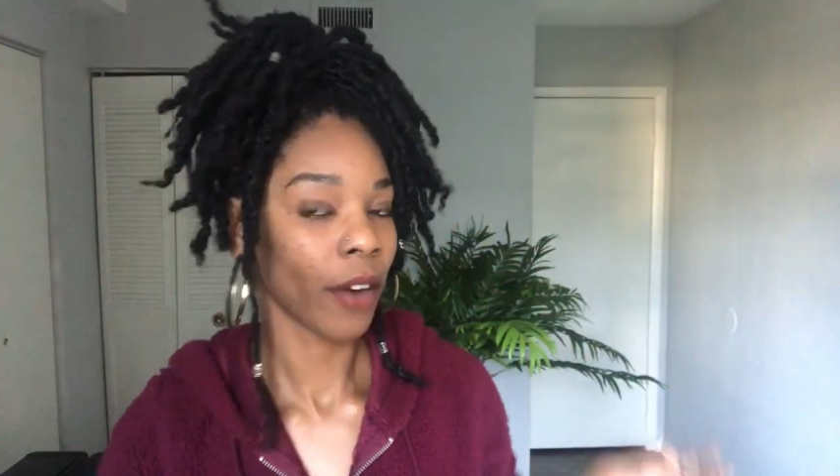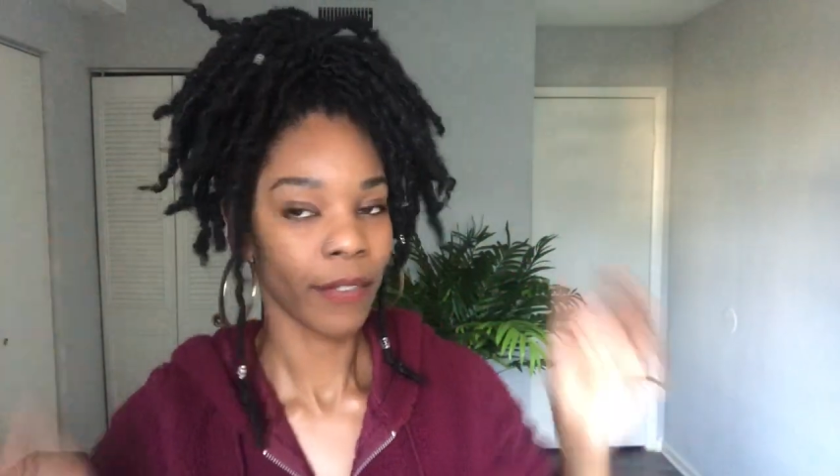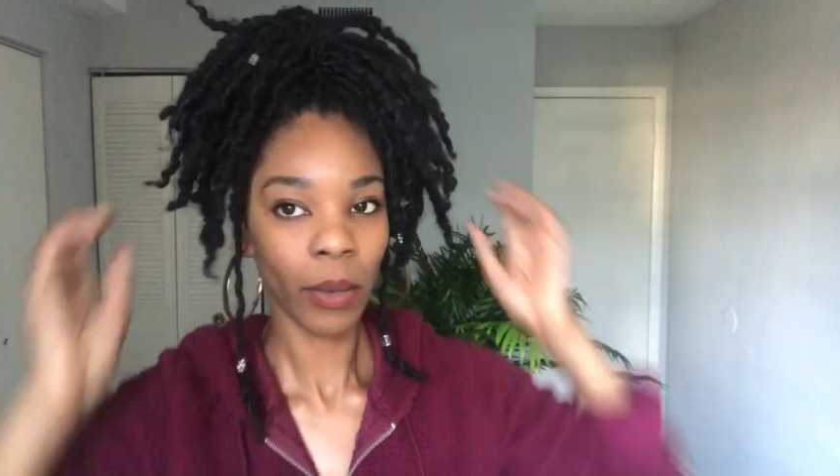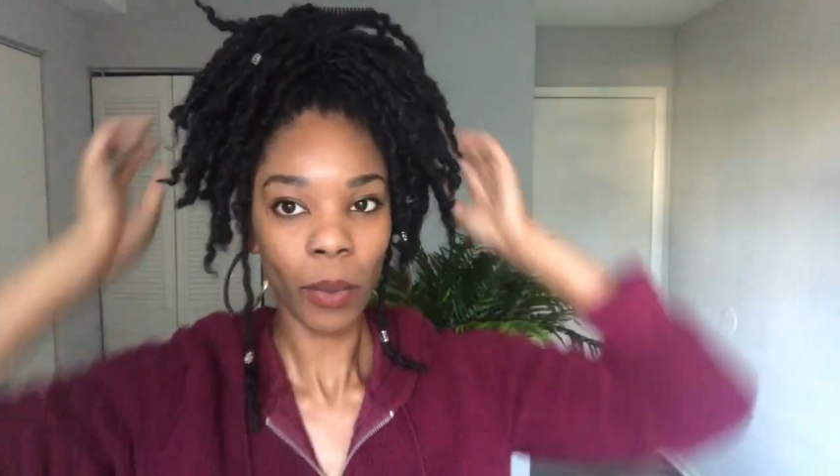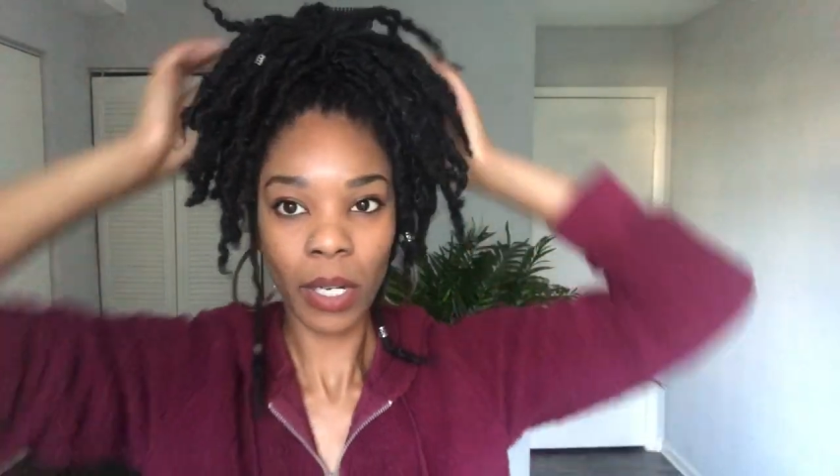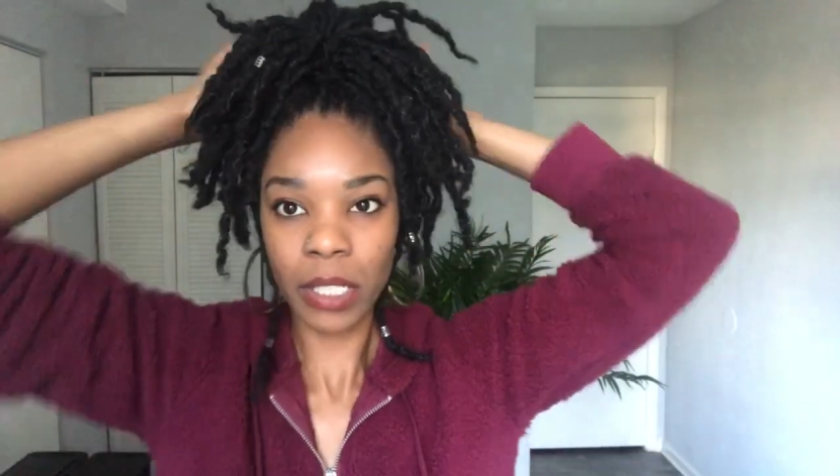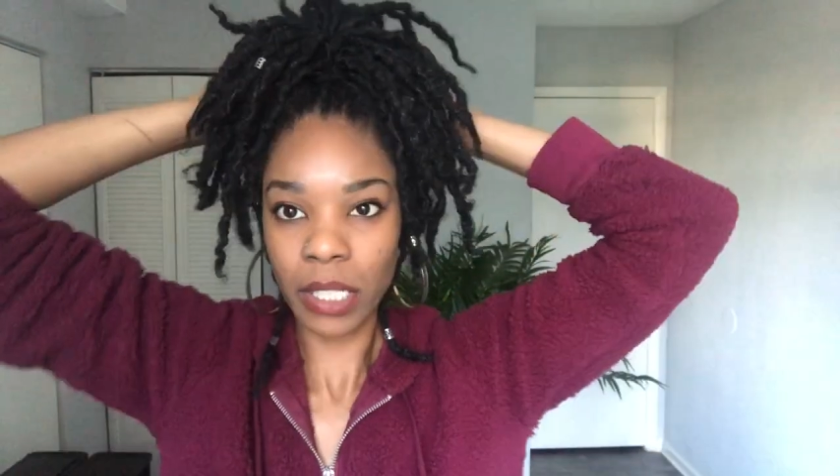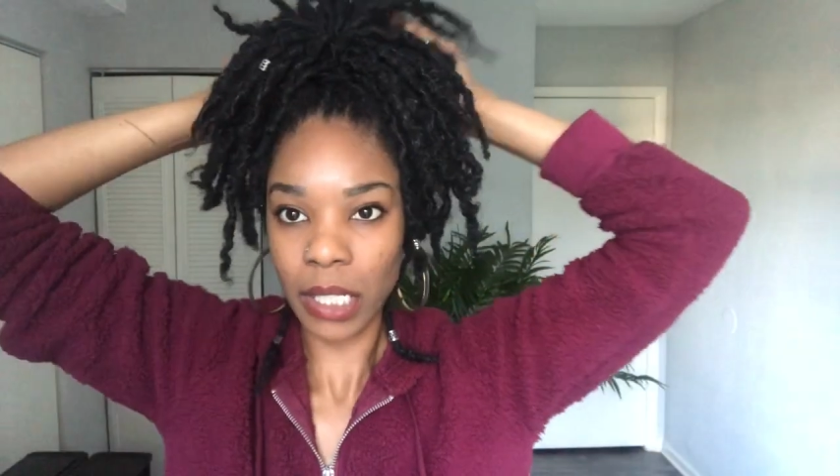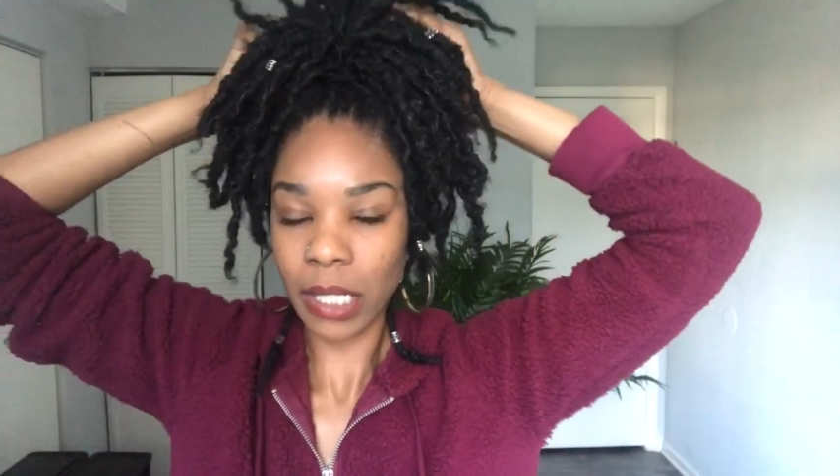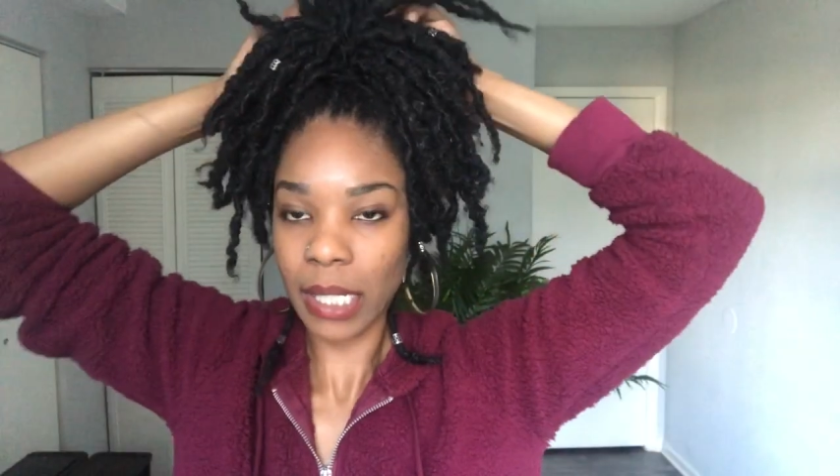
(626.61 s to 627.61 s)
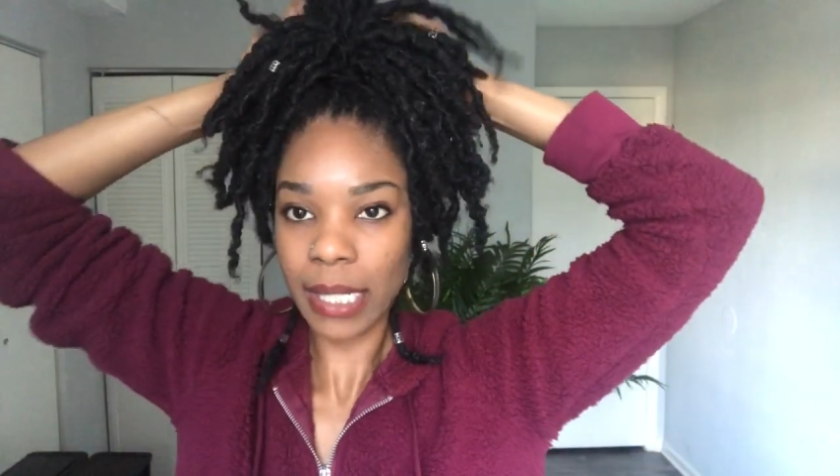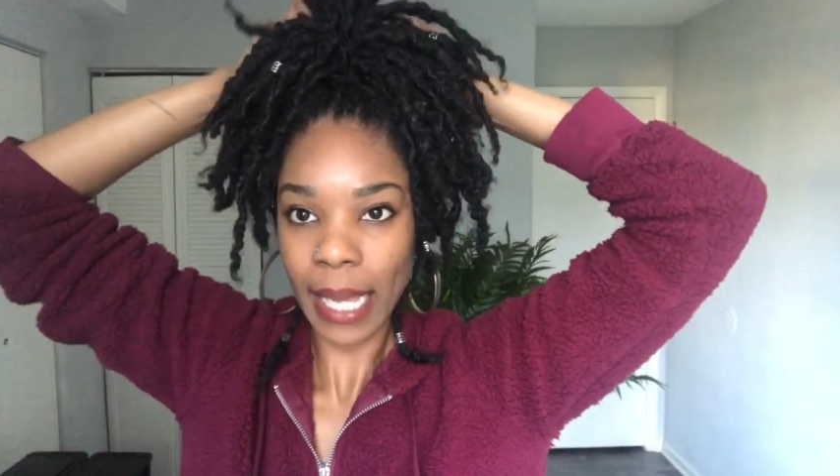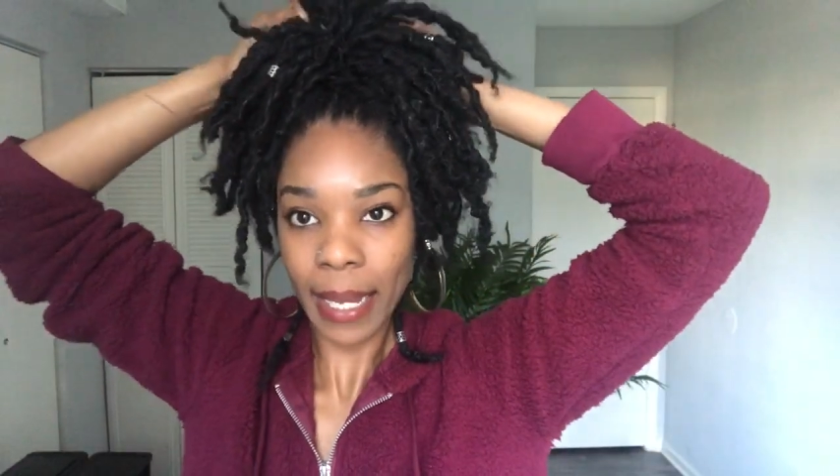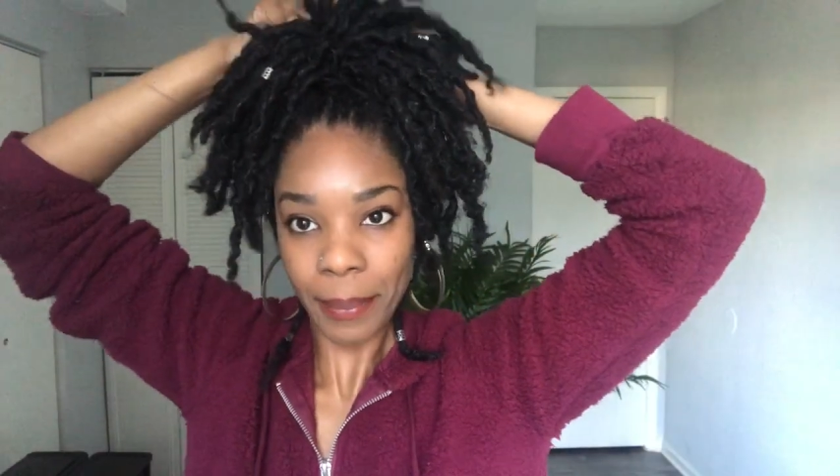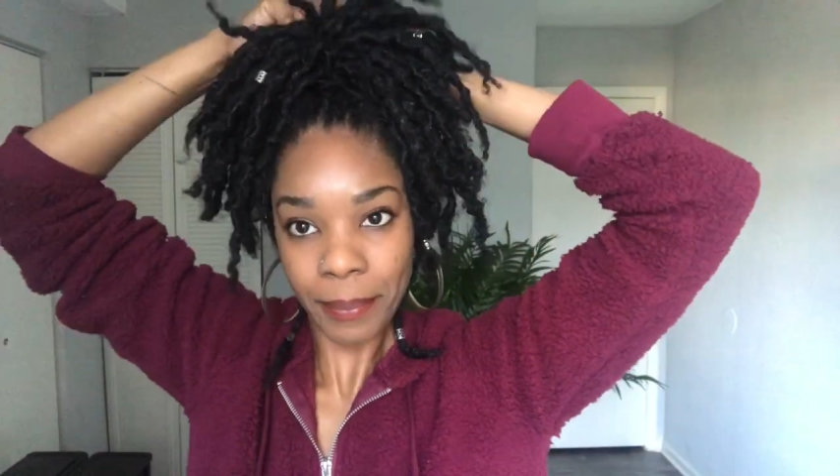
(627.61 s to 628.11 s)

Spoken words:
it works just the same.